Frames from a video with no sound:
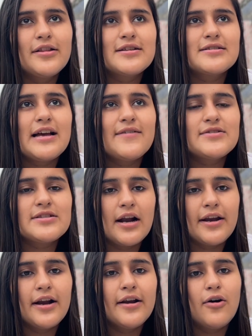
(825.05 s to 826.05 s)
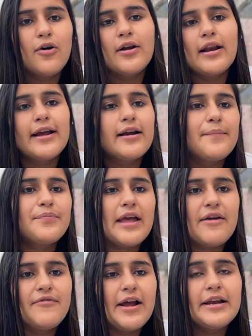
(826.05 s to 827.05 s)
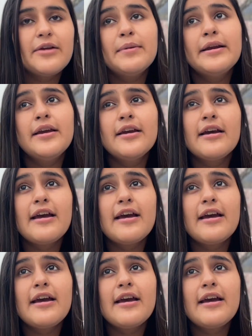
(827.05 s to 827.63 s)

this is I've studied, or anybody